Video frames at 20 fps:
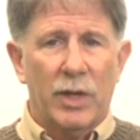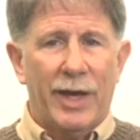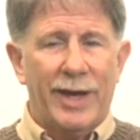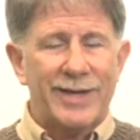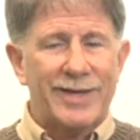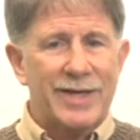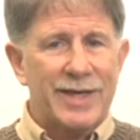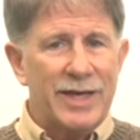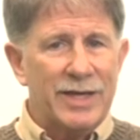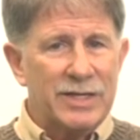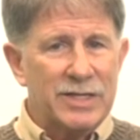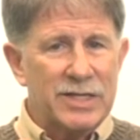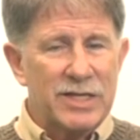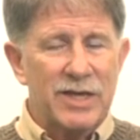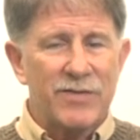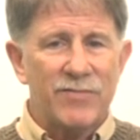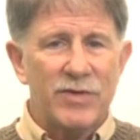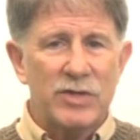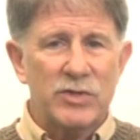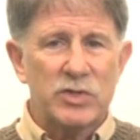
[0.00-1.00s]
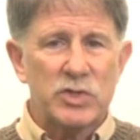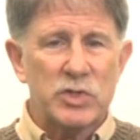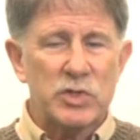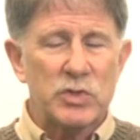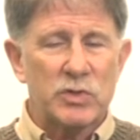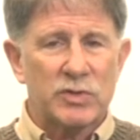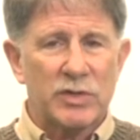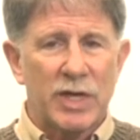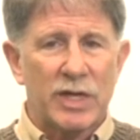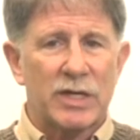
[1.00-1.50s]
Again, Giving
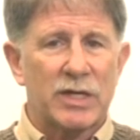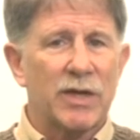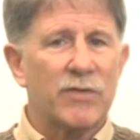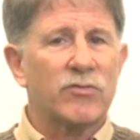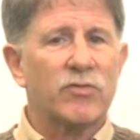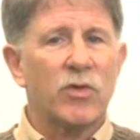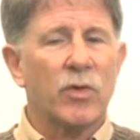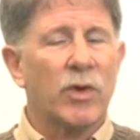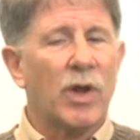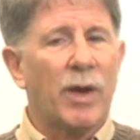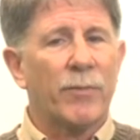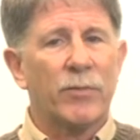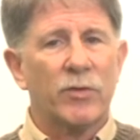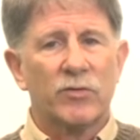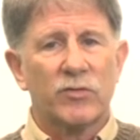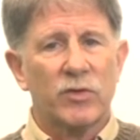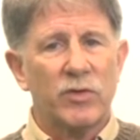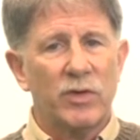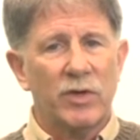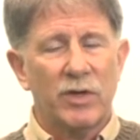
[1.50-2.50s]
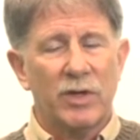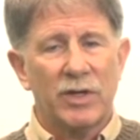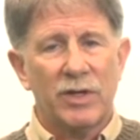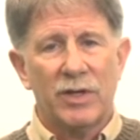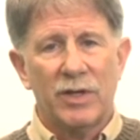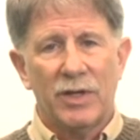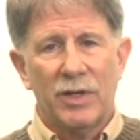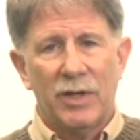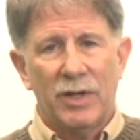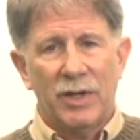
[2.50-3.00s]
Tuesday gives you an opportunity